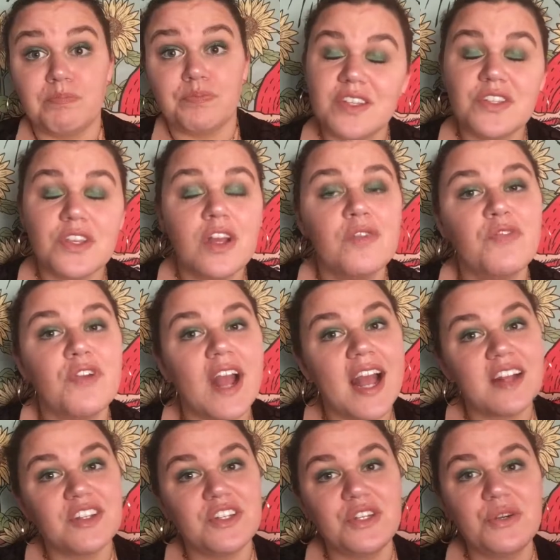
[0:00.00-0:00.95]
The song for
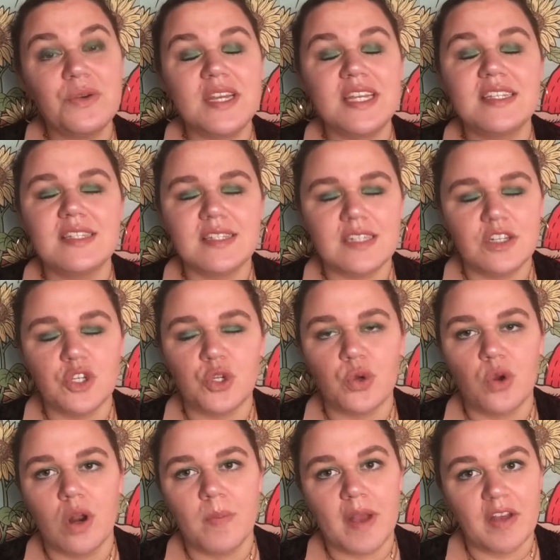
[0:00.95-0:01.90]
Act 2 is
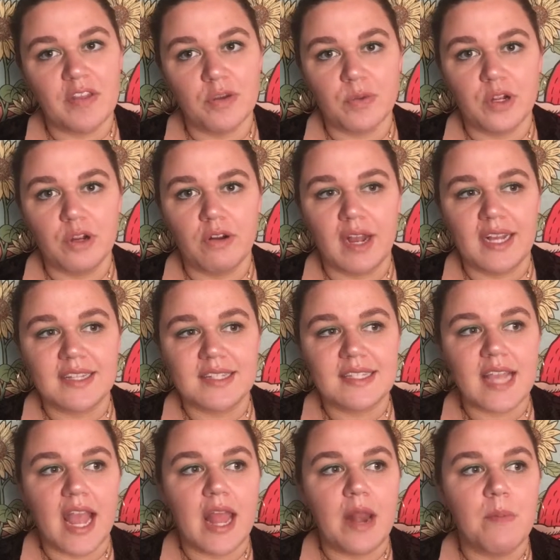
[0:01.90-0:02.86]
Seashore by The
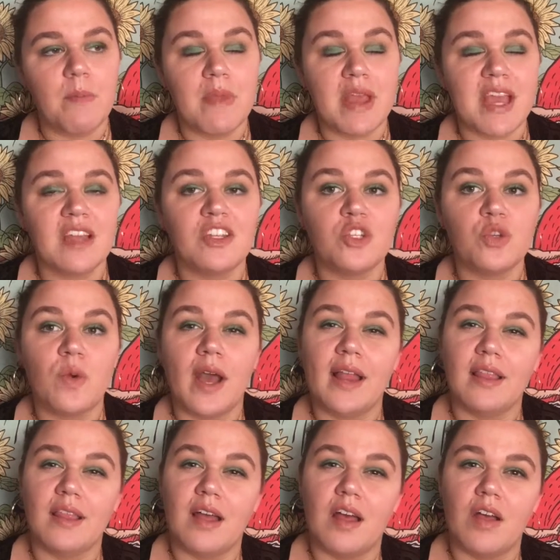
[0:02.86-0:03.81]
Regrets, and man, do I
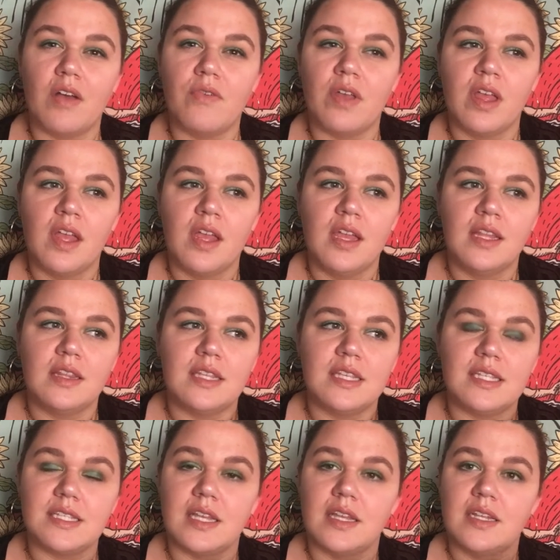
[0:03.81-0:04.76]
love
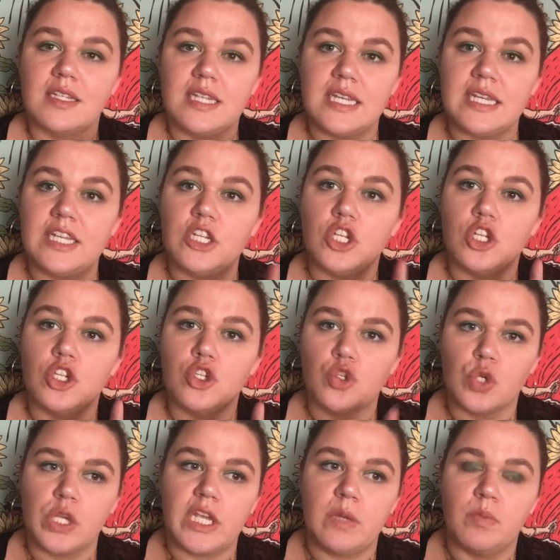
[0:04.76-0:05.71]
these teen
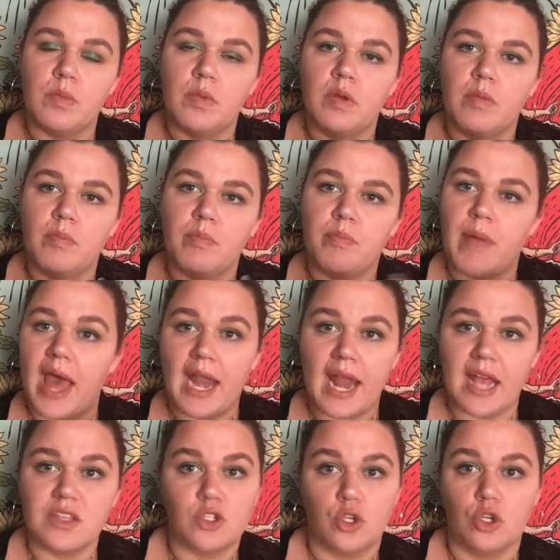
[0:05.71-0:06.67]
dream
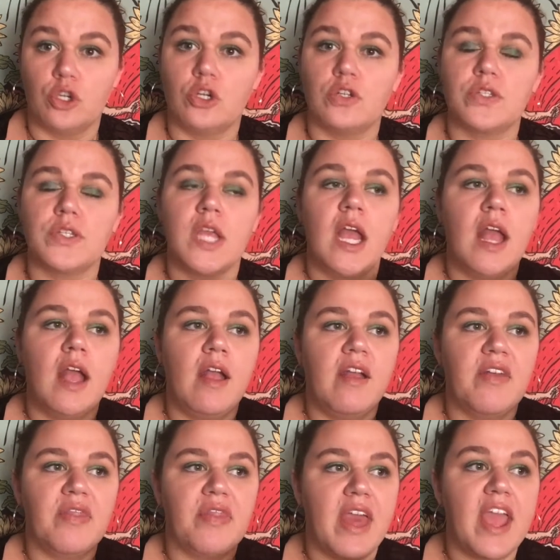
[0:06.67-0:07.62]
badass girls.
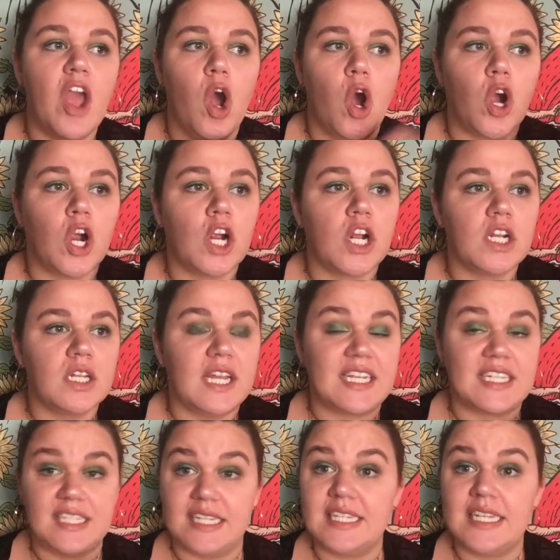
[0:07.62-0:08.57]
They are
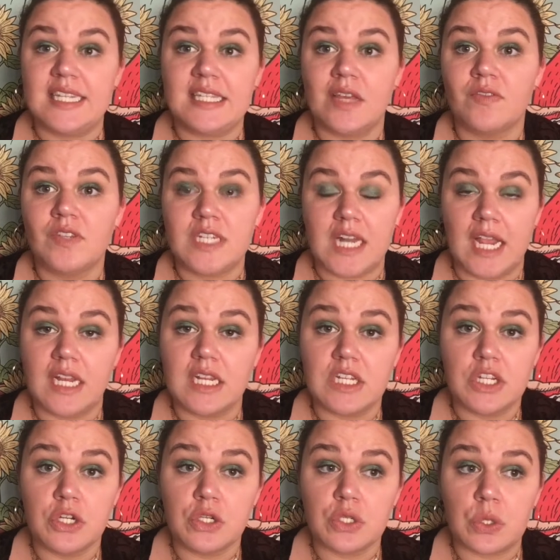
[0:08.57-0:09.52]
like 16, 17,
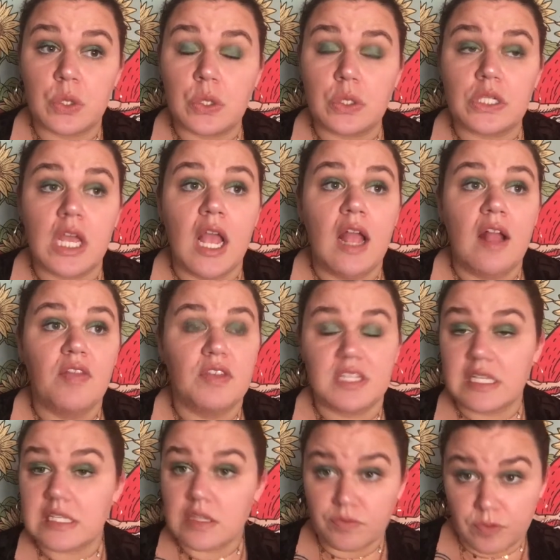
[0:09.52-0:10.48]
18 years old.
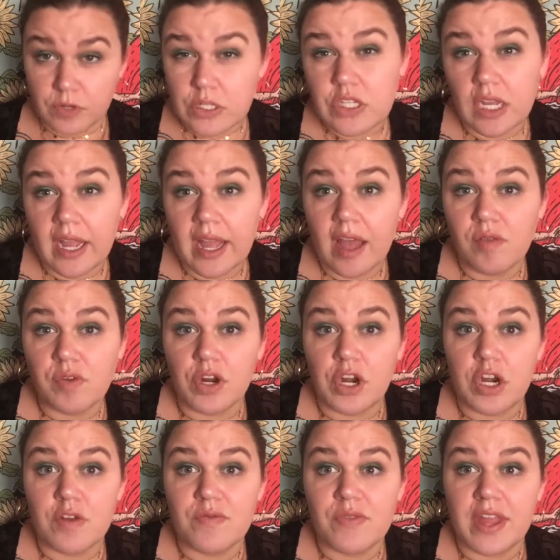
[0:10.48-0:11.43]
This is the first song I ever
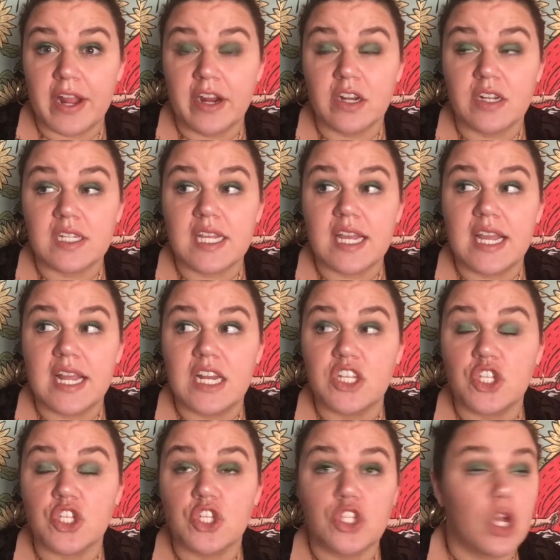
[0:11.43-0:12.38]
heard of theirs. It
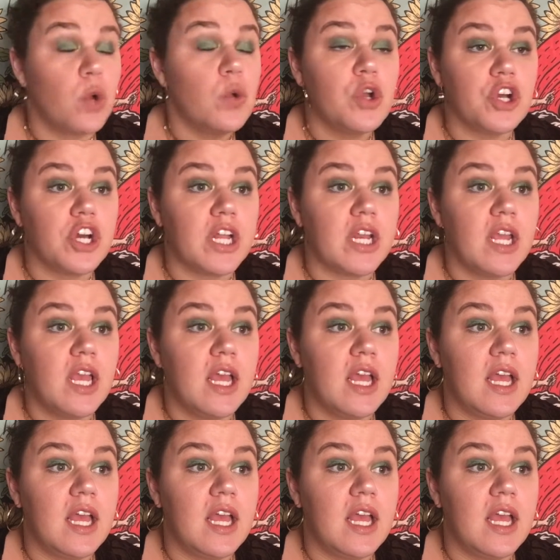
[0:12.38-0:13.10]
is so good.